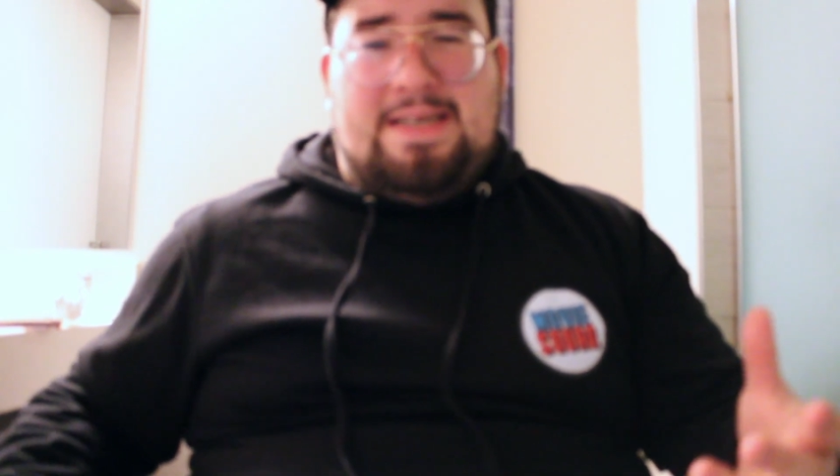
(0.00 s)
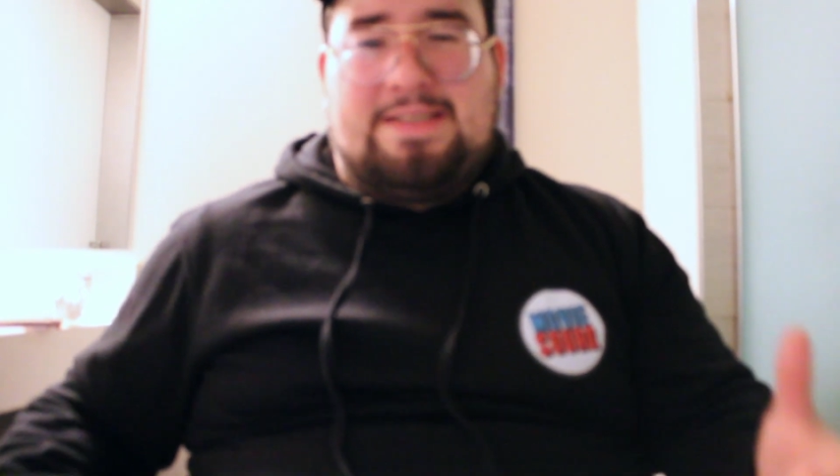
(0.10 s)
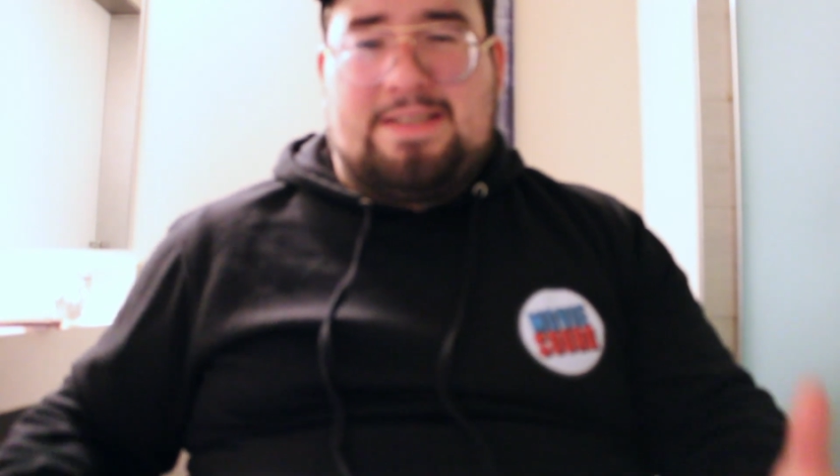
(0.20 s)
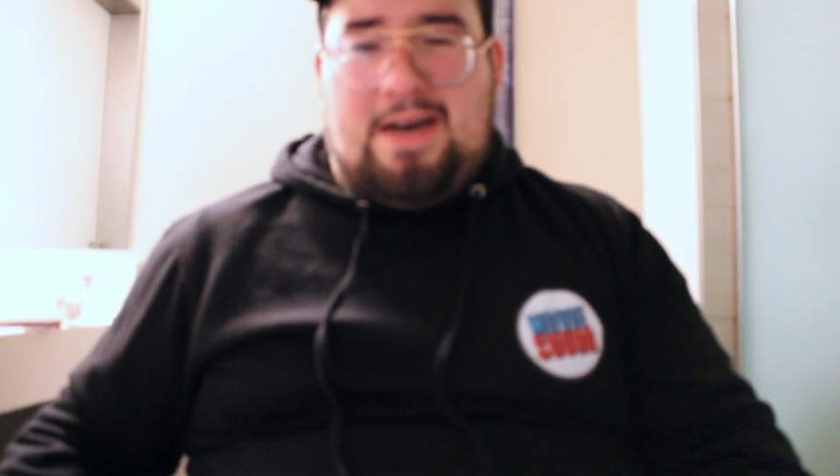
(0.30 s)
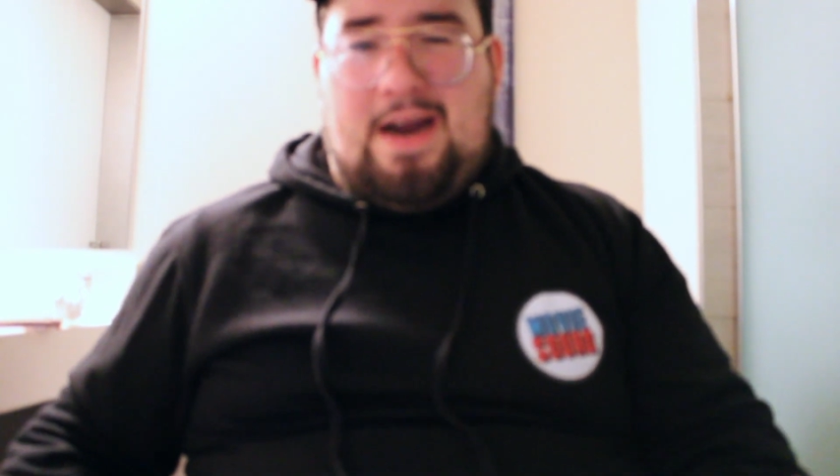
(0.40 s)

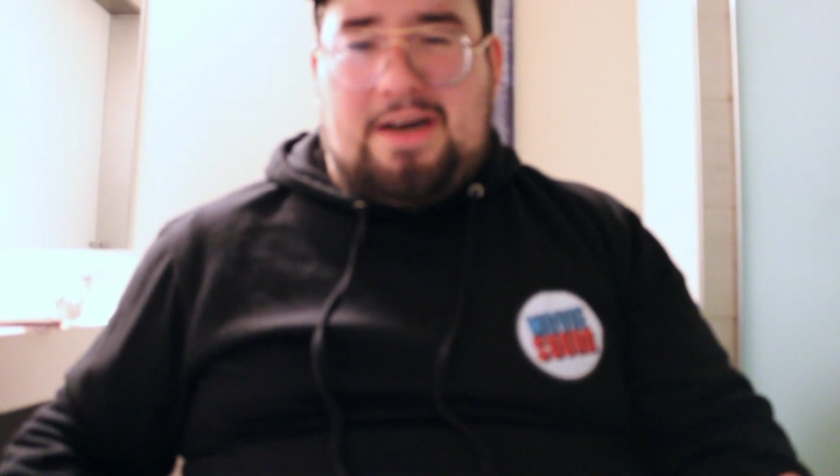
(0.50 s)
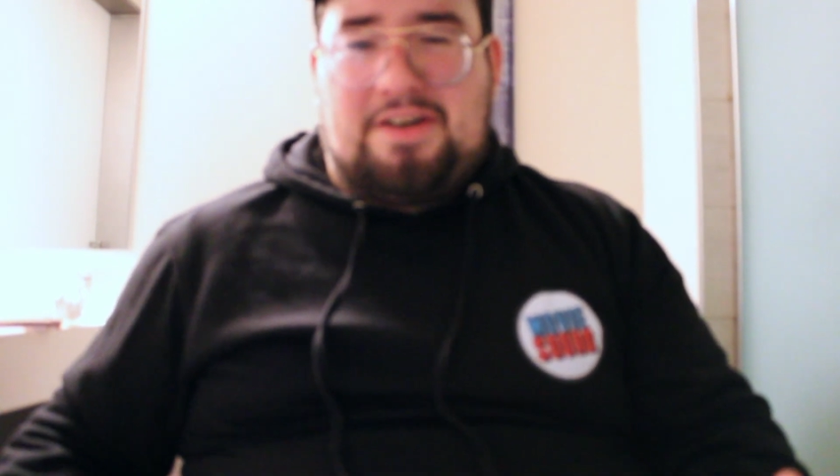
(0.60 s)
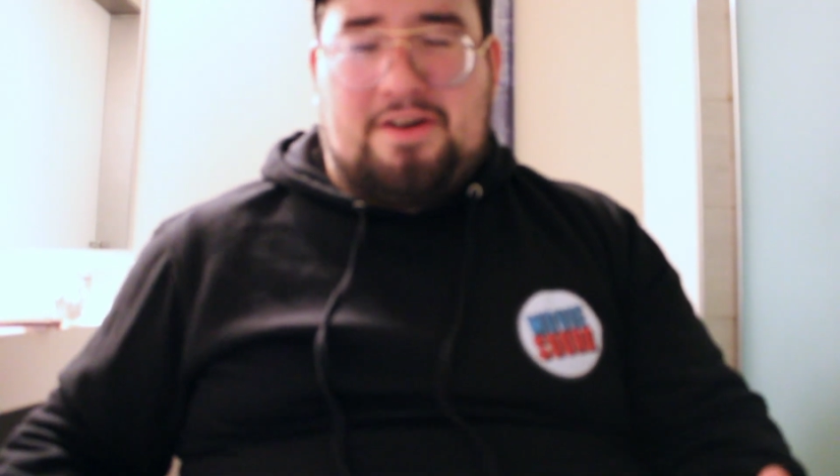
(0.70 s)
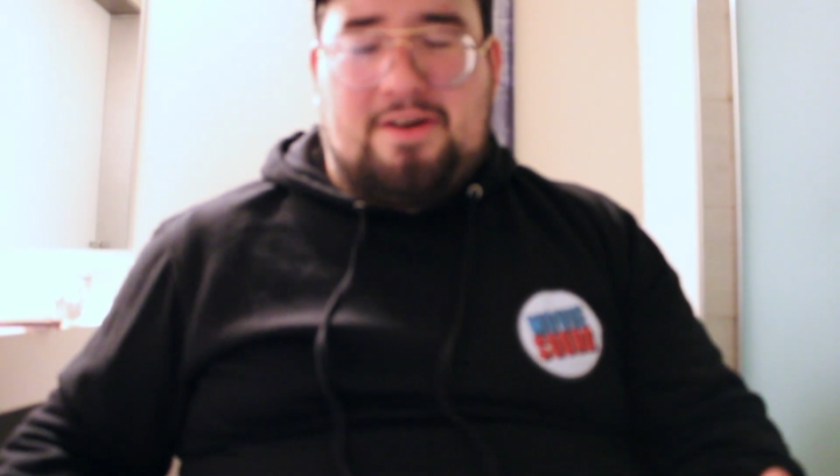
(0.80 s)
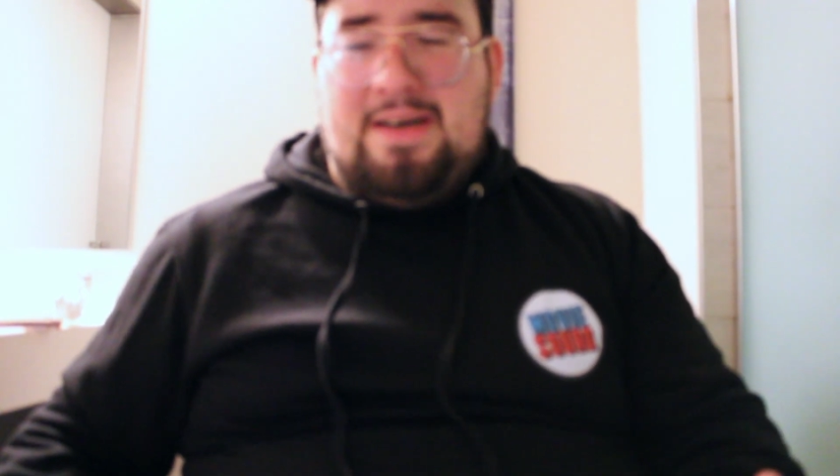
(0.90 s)
his
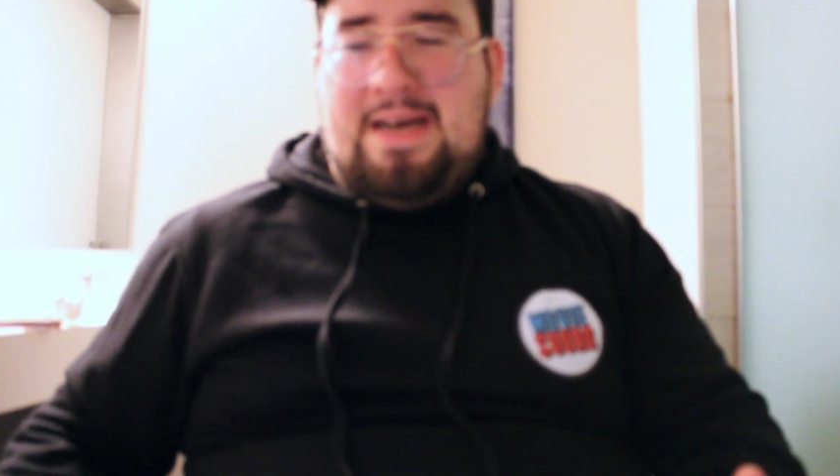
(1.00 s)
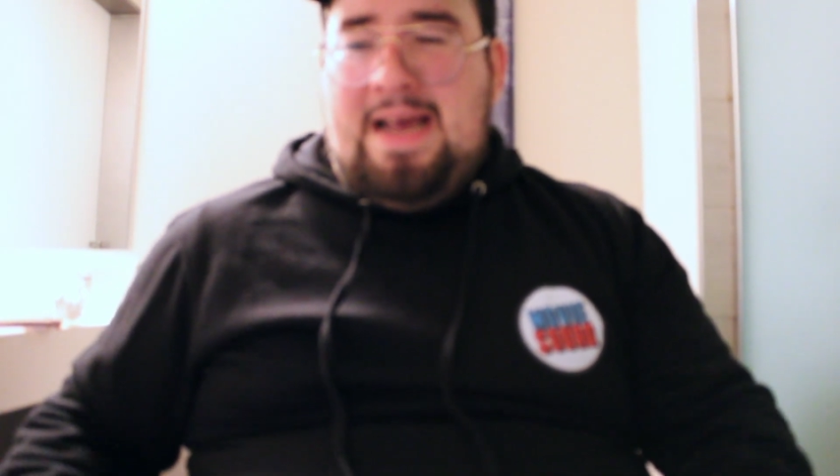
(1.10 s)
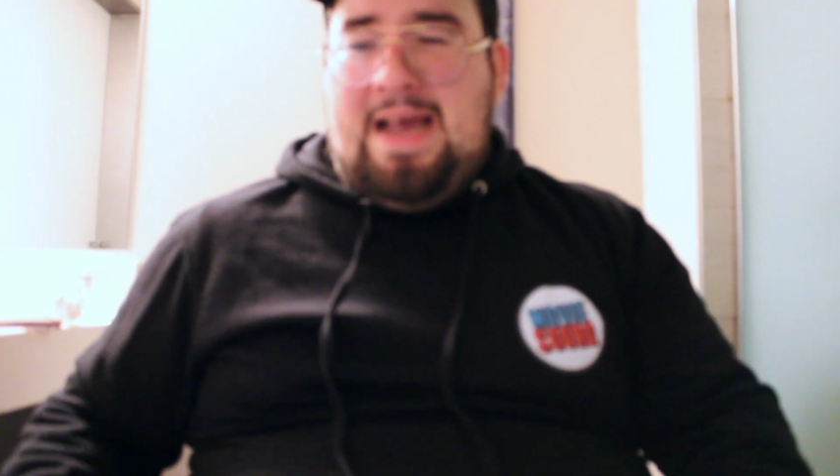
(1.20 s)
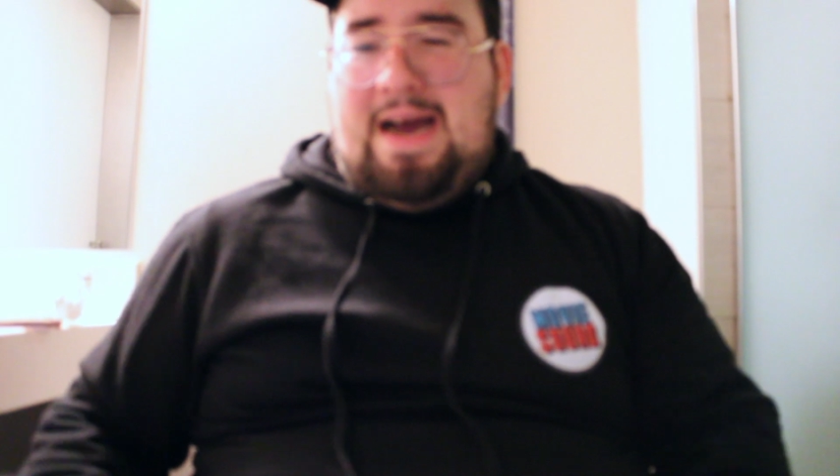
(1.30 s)
character.